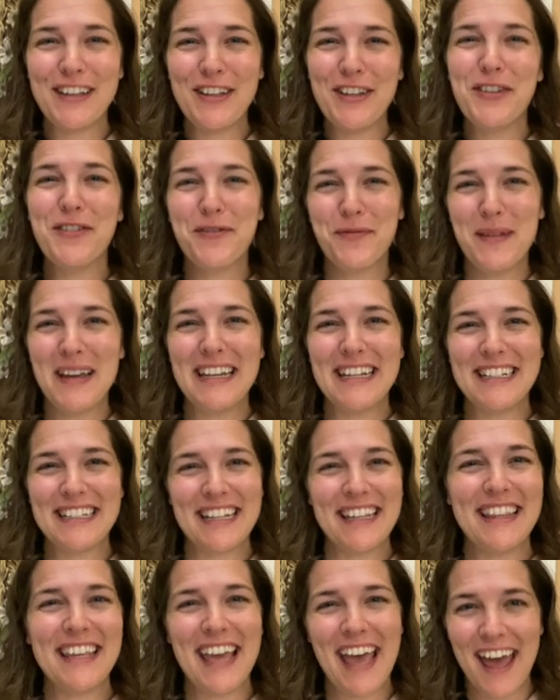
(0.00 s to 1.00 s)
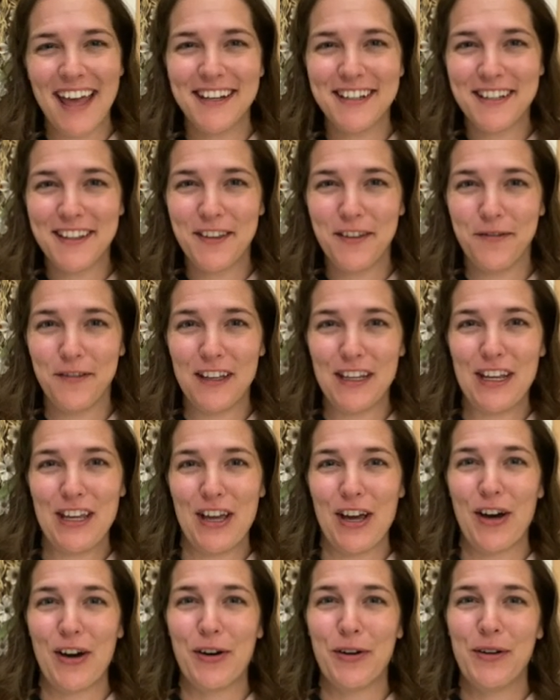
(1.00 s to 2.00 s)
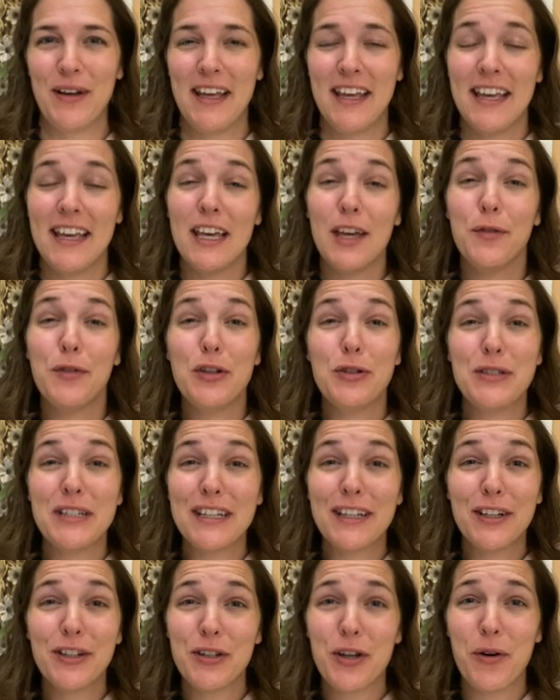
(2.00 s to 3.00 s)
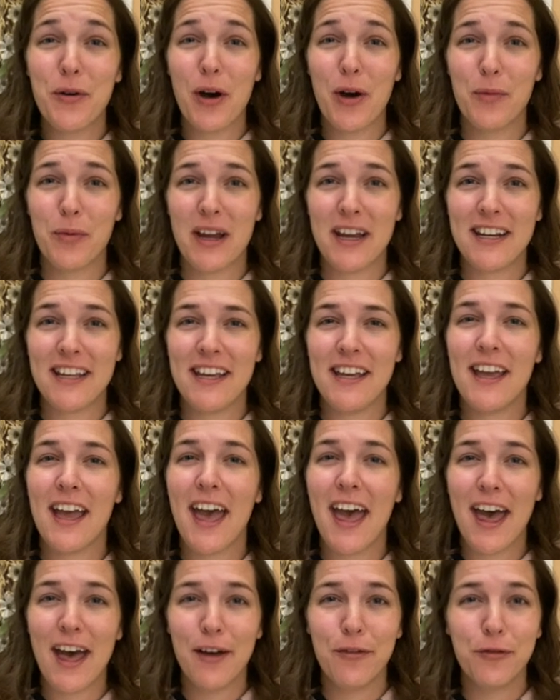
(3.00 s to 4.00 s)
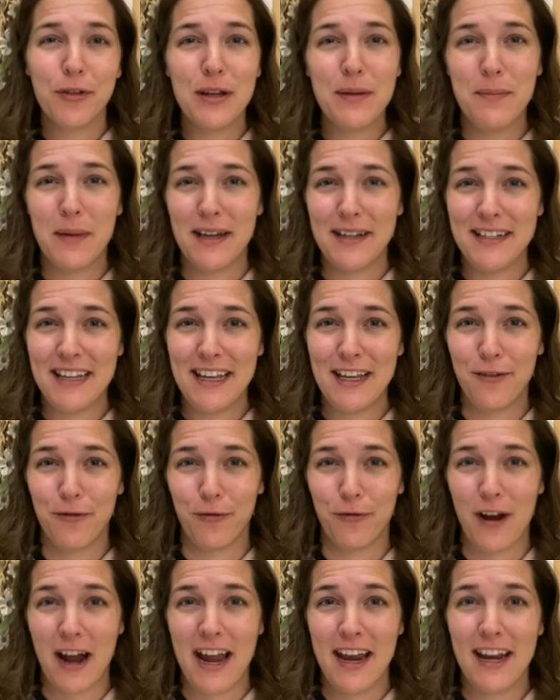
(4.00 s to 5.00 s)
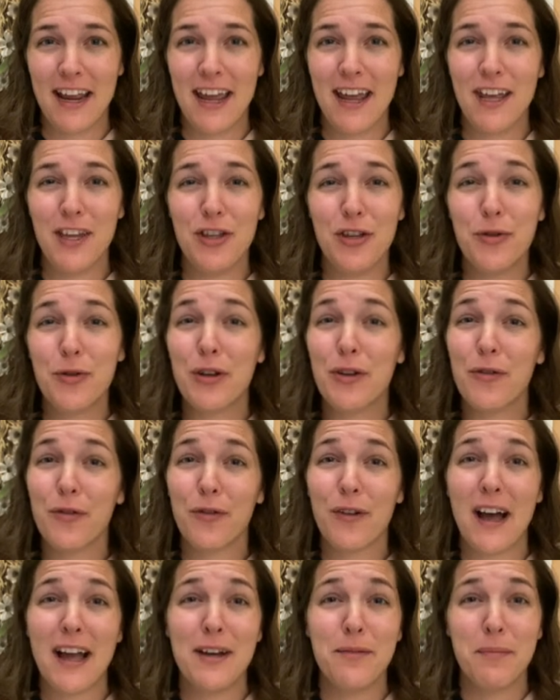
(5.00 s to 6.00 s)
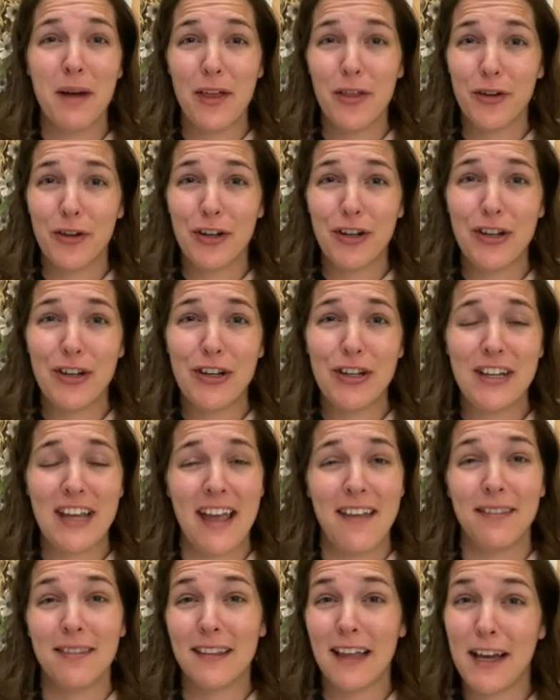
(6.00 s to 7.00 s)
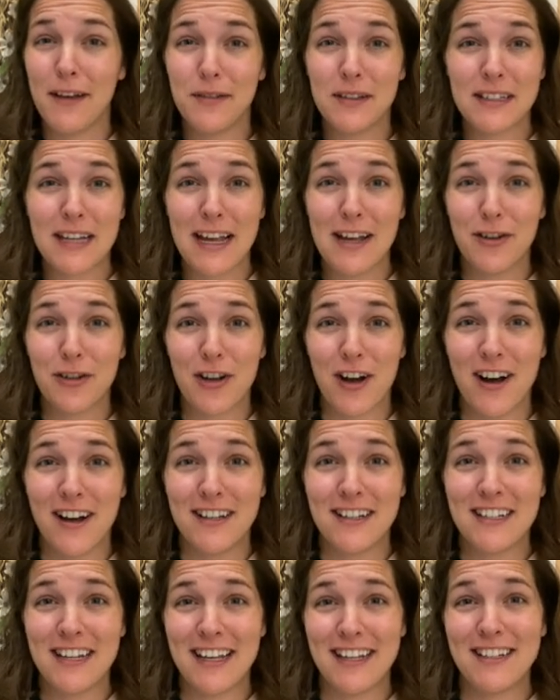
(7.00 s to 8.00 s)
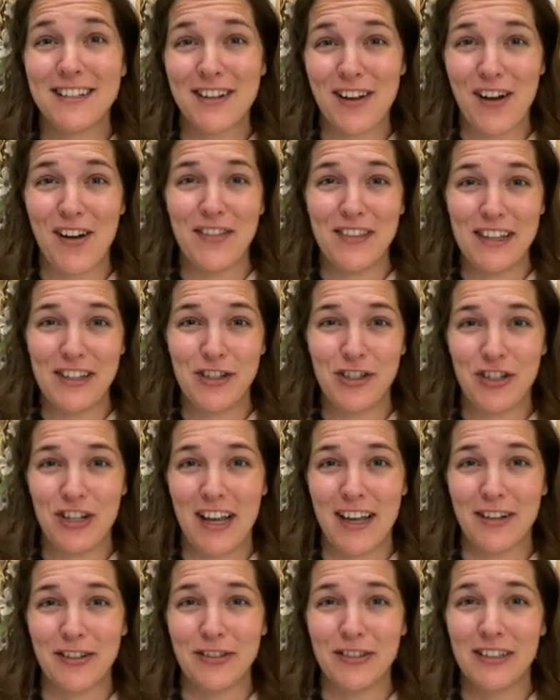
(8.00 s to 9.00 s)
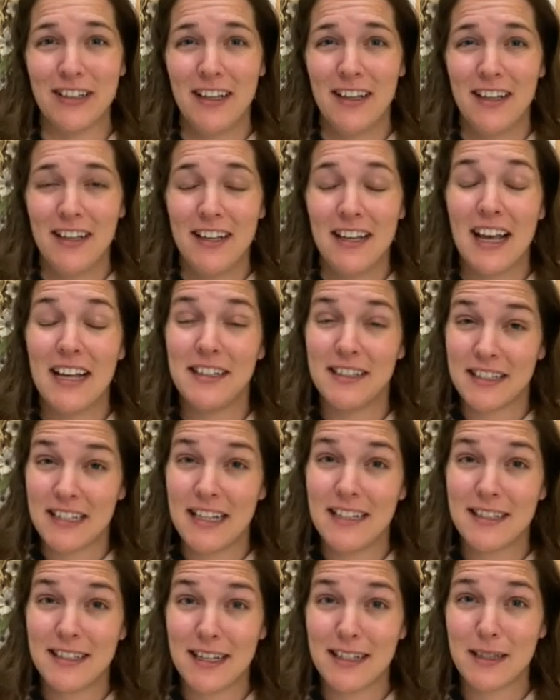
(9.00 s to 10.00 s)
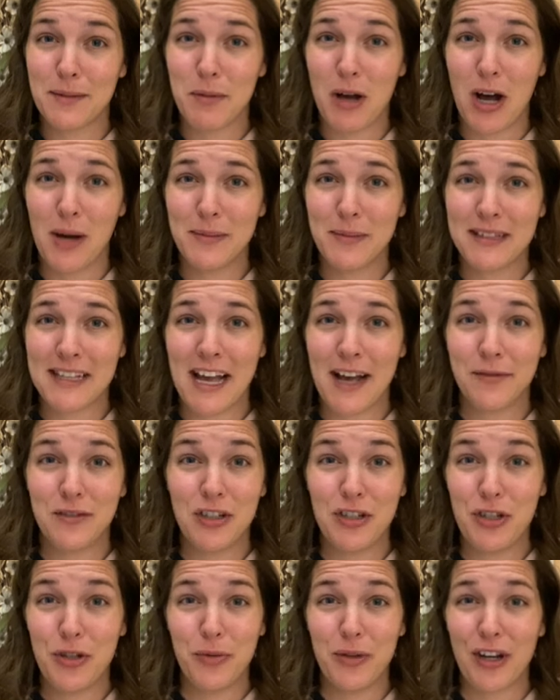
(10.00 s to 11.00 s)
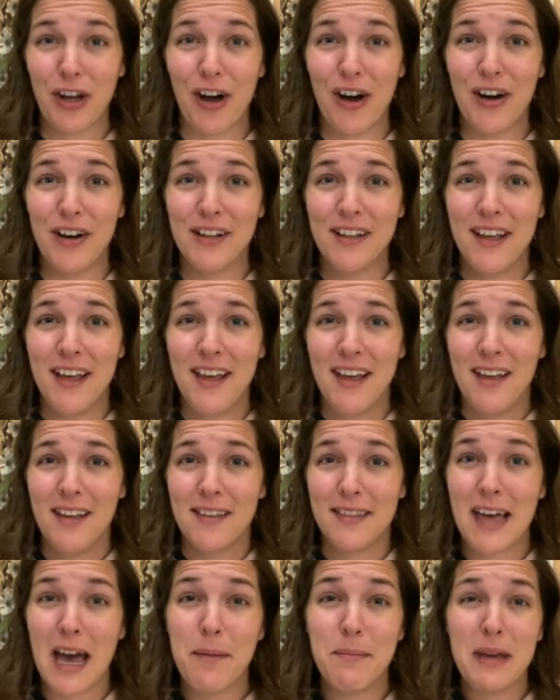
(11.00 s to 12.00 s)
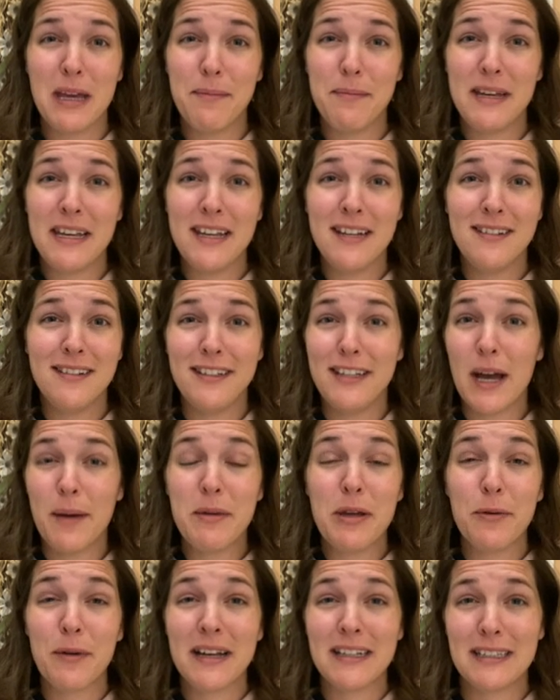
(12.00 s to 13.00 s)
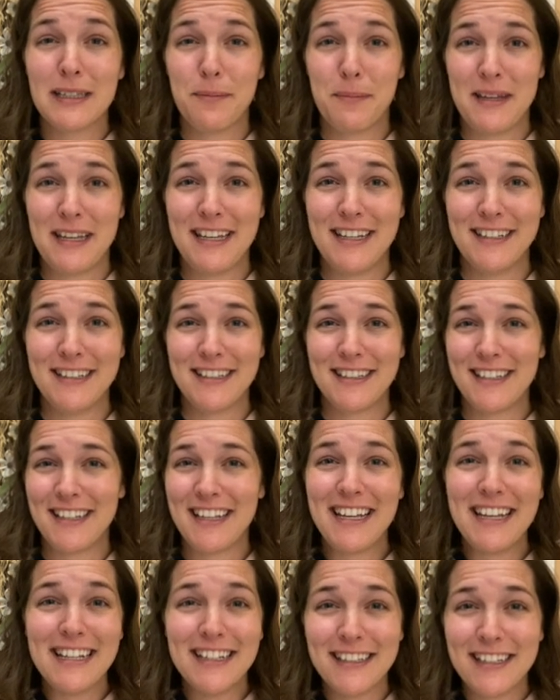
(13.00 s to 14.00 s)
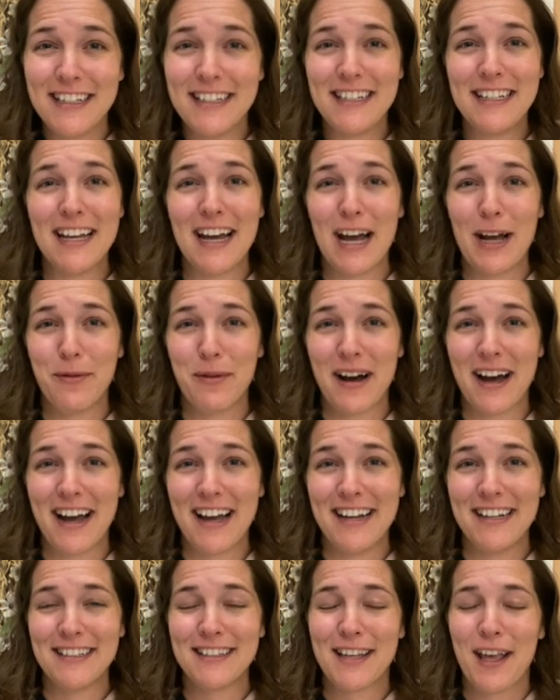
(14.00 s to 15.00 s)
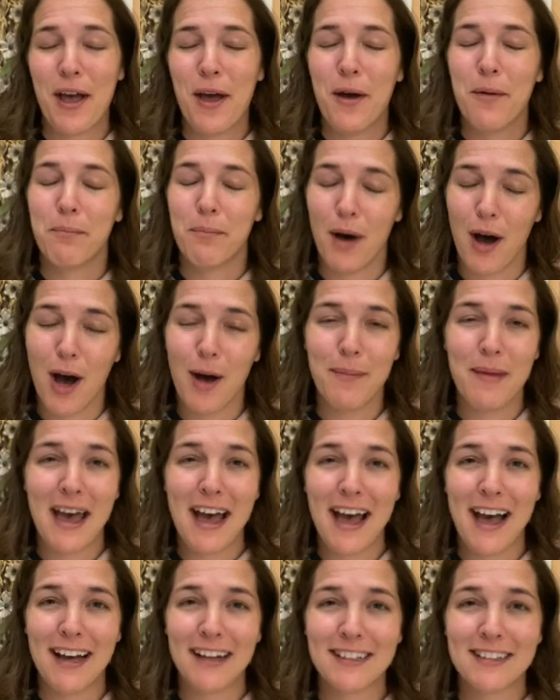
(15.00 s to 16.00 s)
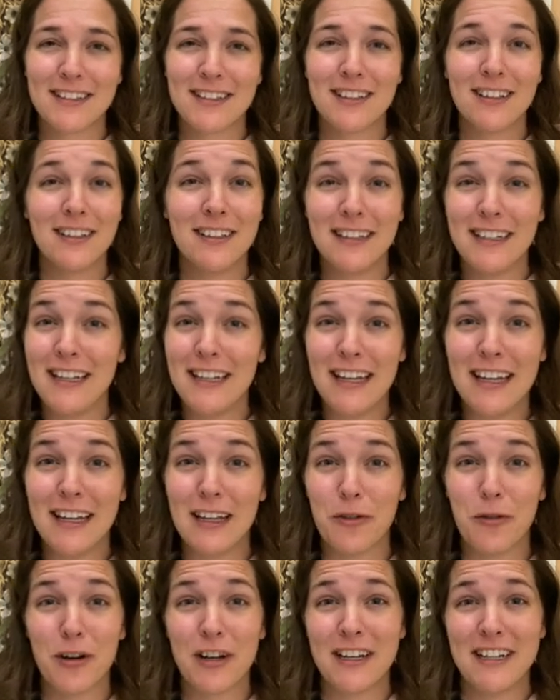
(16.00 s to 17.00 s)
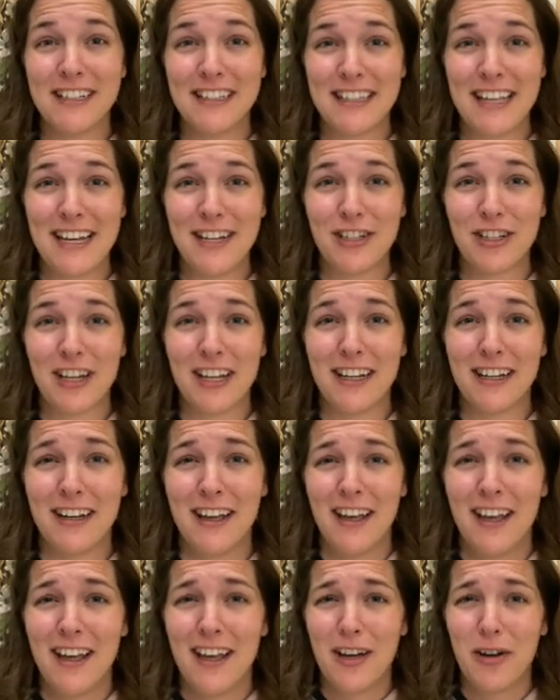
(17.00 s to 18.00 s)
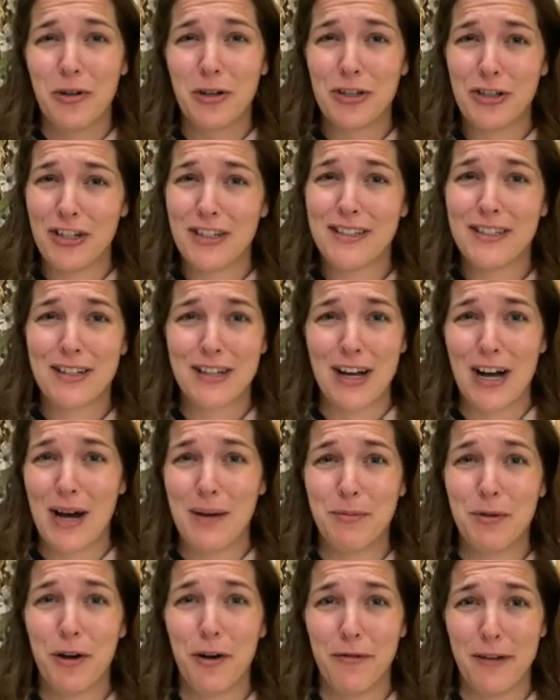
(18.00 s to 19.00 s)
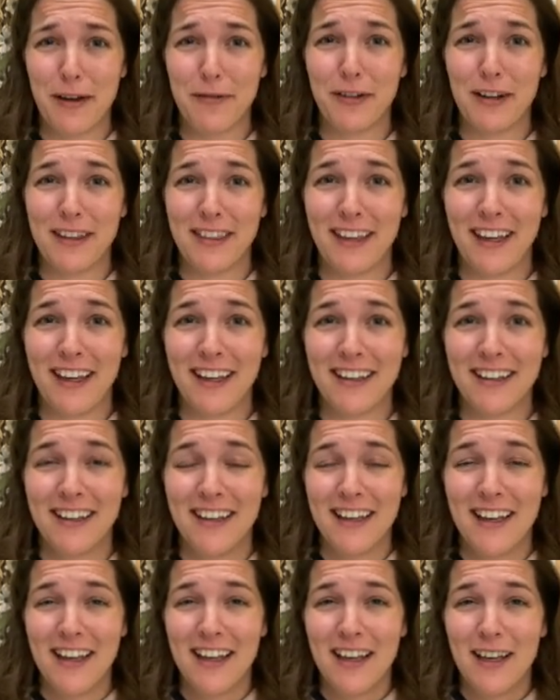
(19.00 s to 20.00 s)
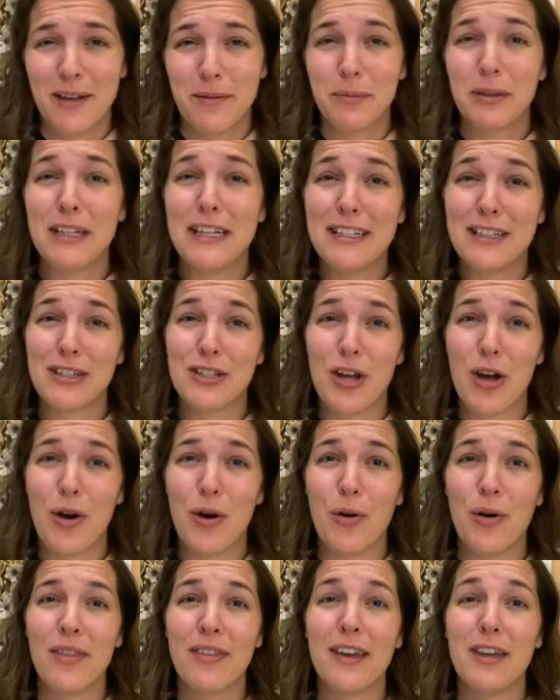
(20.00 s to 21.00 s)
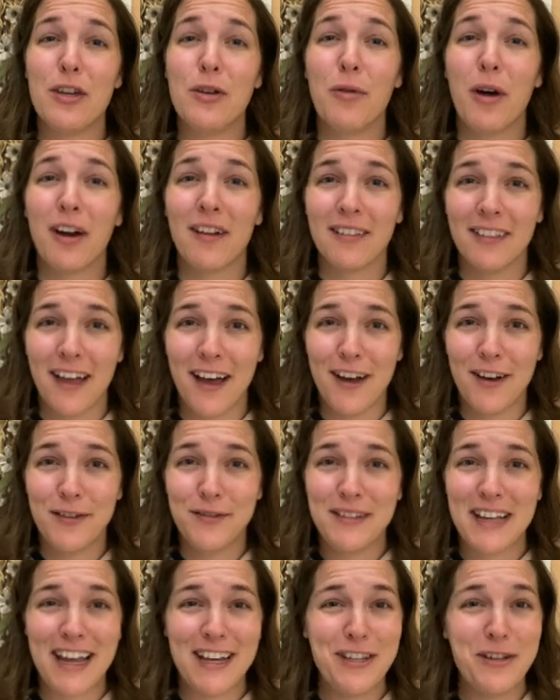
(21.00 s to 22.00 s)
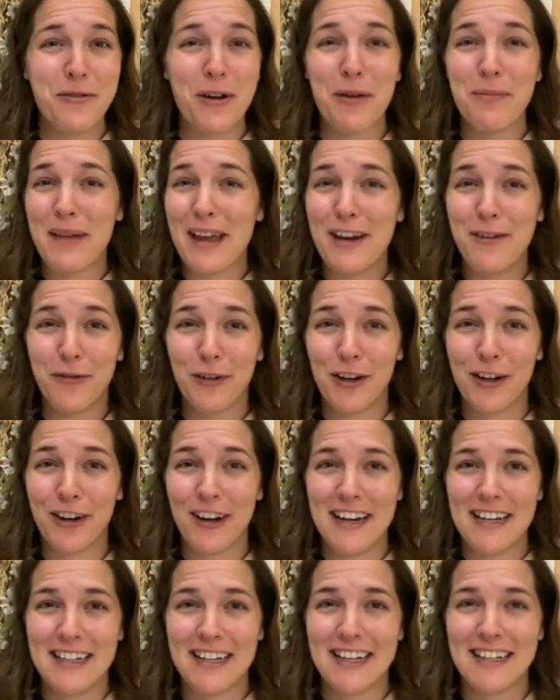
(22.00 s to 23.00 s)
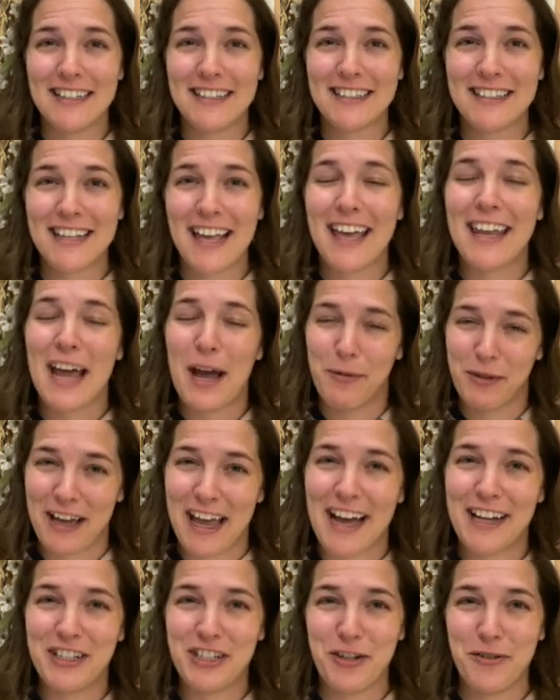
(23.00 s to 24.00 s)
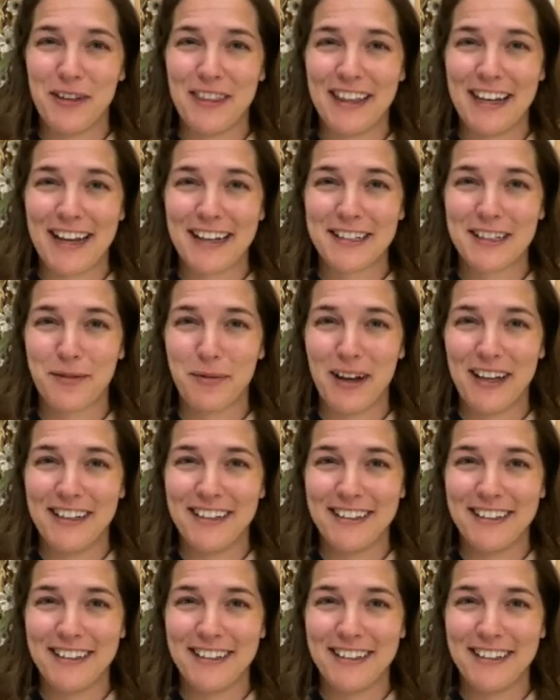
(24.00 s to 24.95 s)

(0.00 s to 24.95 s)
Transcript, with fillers: You've made it to the end of the video. If you didn't know already, every Monday and Friday, you can find motherhood and lifestyle content on this channel. And since us moms have to do it all, that may mean yummy recipes, easy DIYs, mom hacks, cleaning and organization, or just a combo of everything. Please know that you are loved and you are made for greatness, and I will catch you in the next one.